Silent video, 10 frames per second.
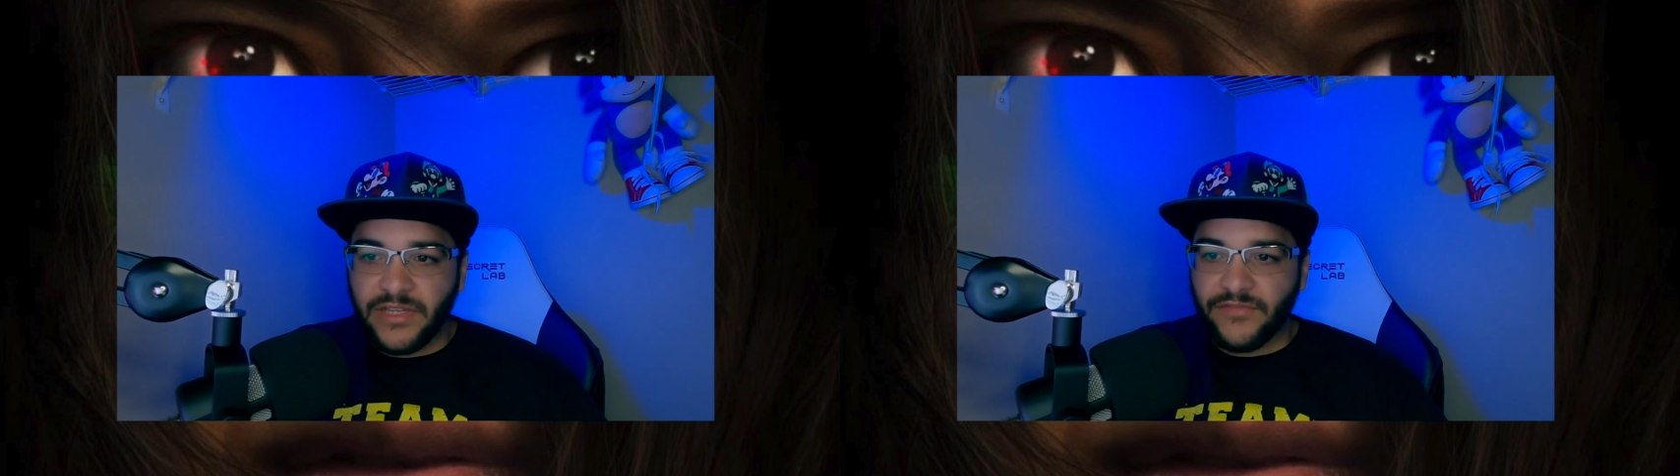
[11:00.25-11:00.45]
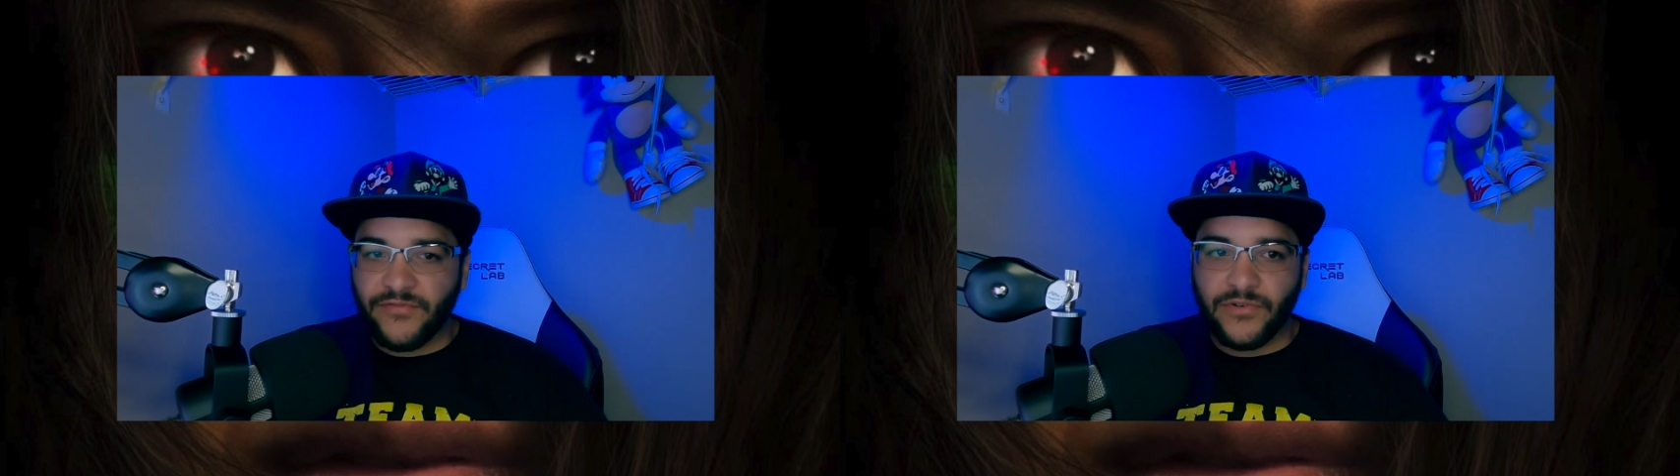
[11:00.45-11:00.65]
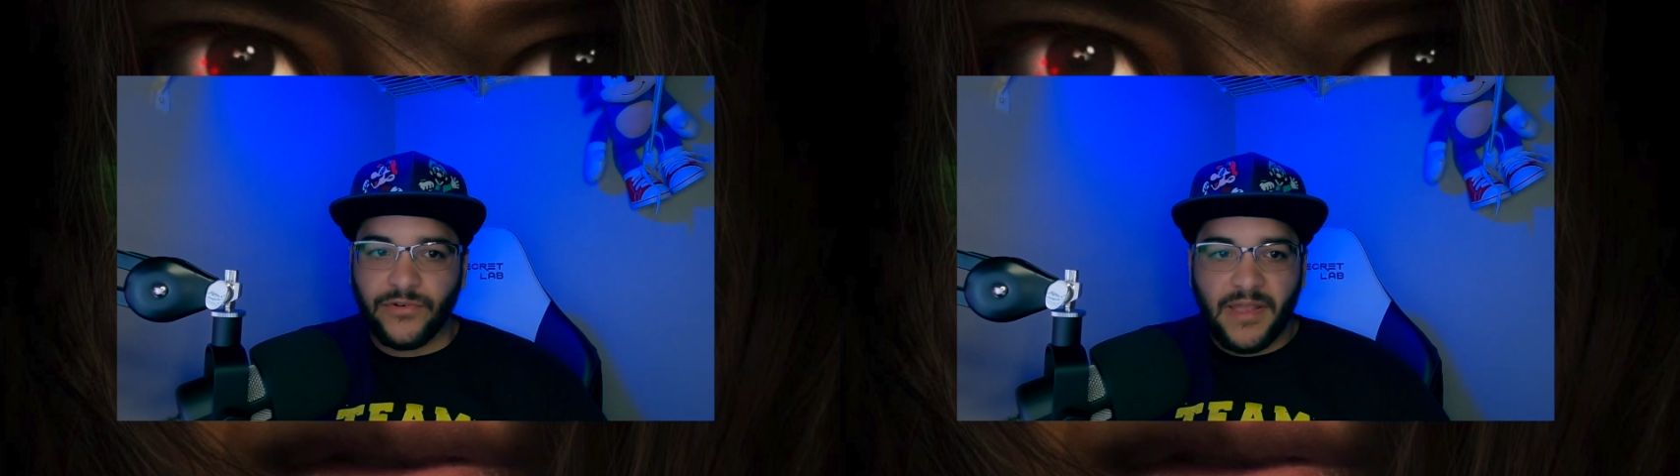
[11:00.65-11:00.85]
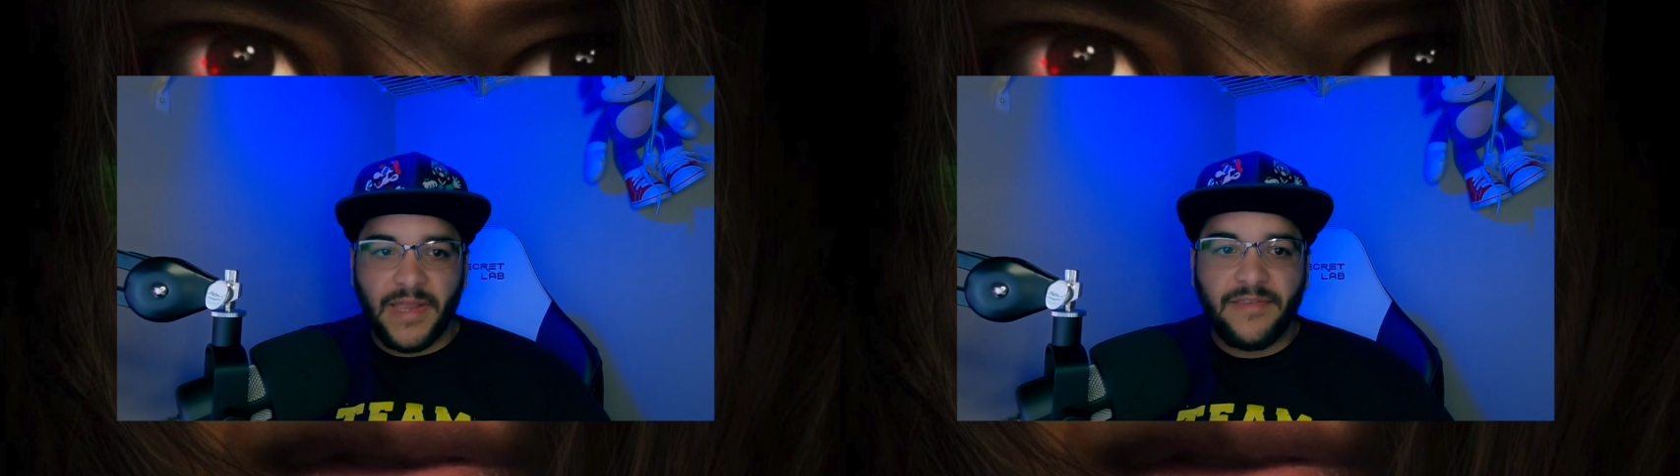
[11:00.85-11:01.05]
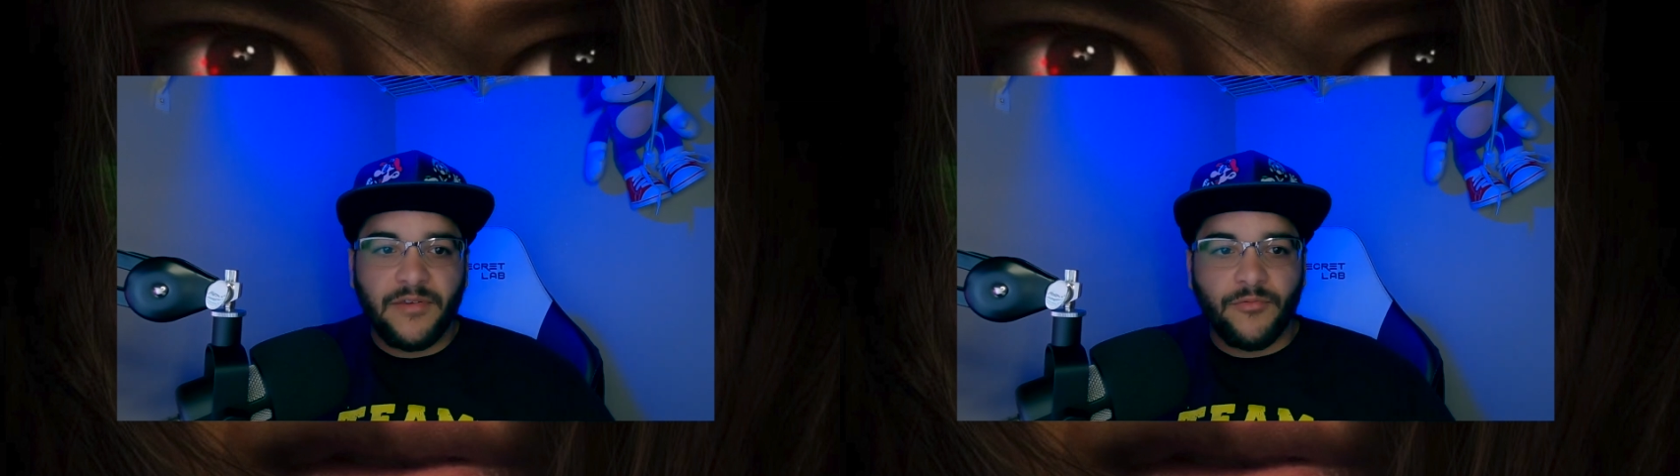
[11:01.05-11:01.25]
for her.
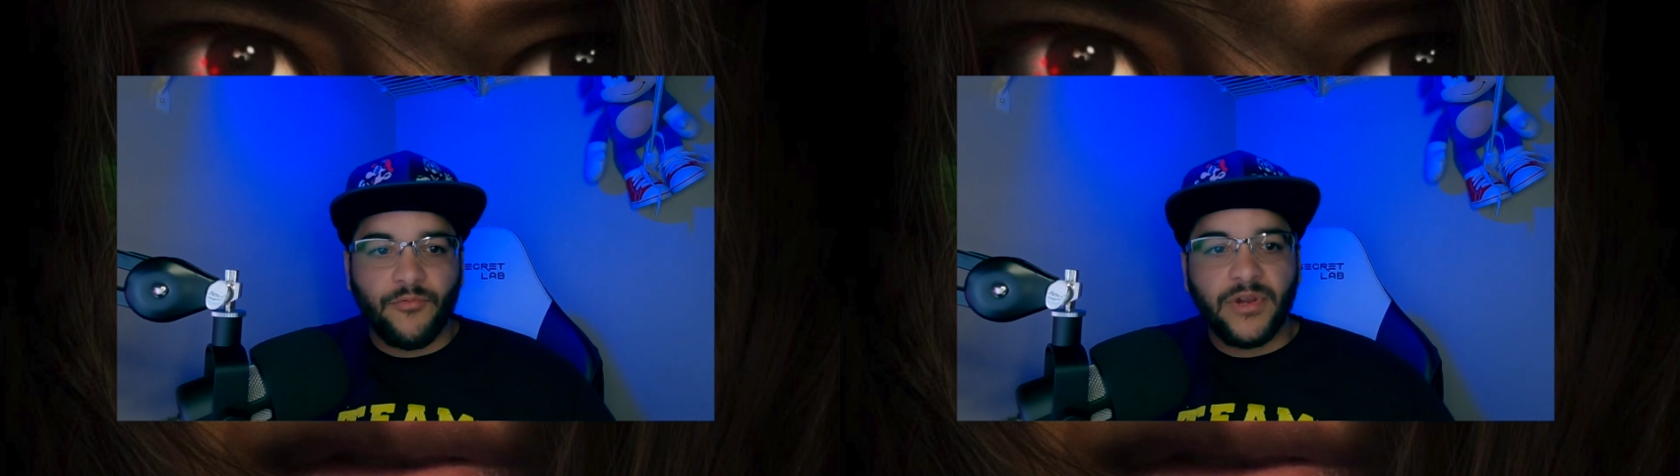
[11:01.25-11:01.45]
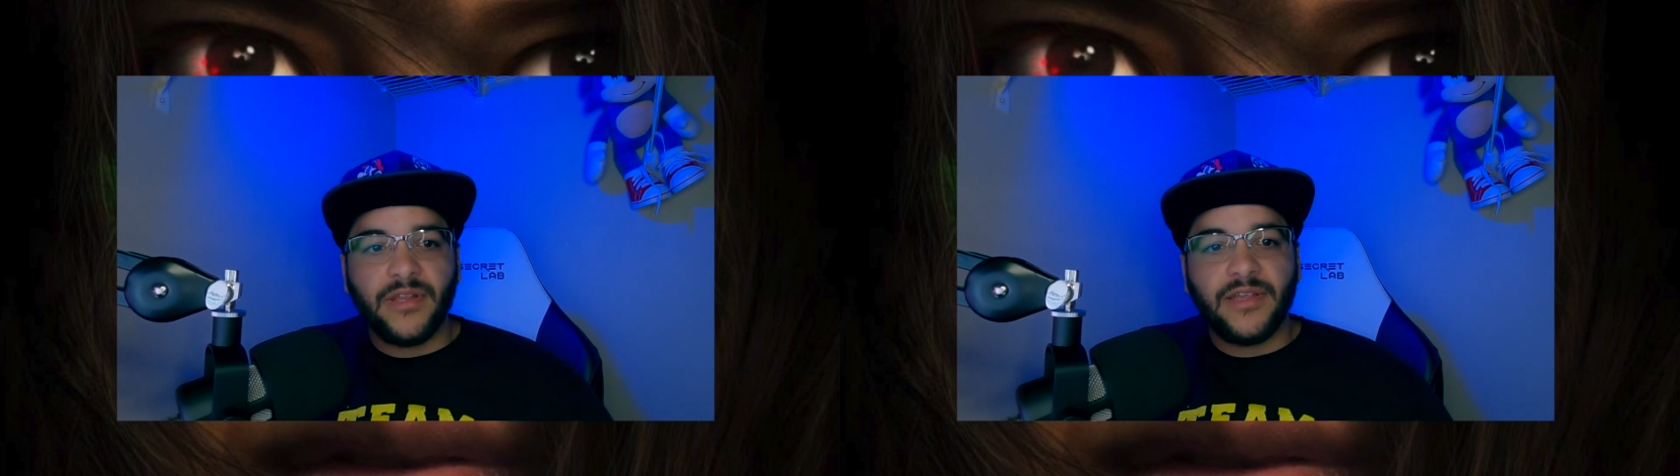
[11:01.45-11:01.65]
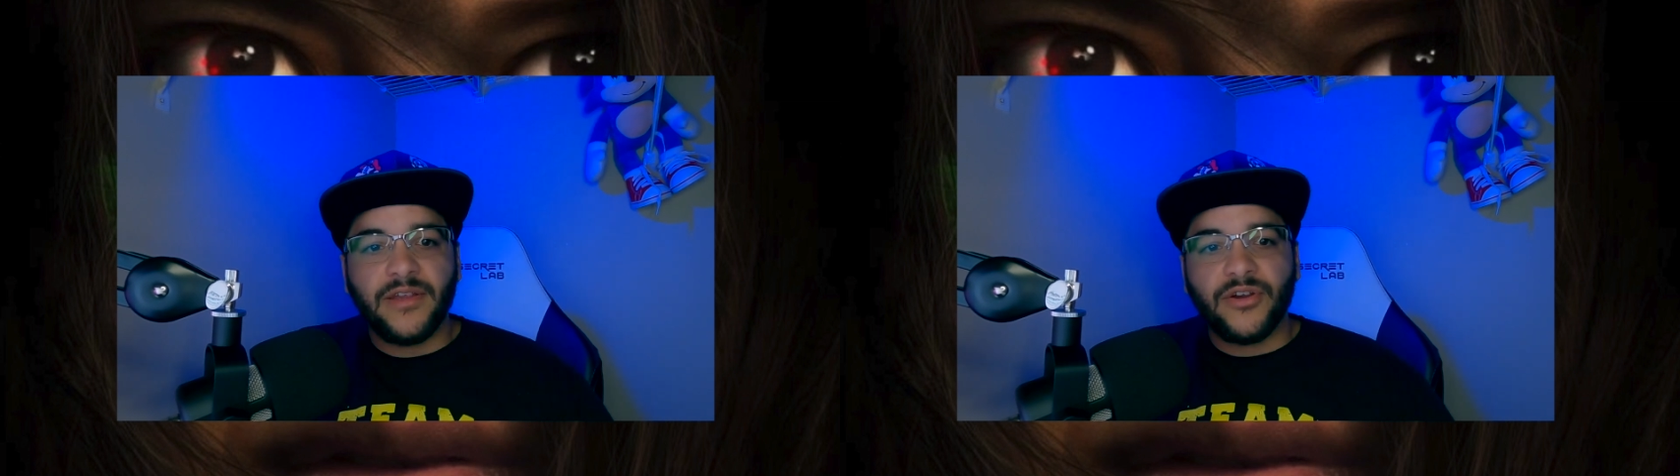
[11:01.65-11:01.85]
Is it really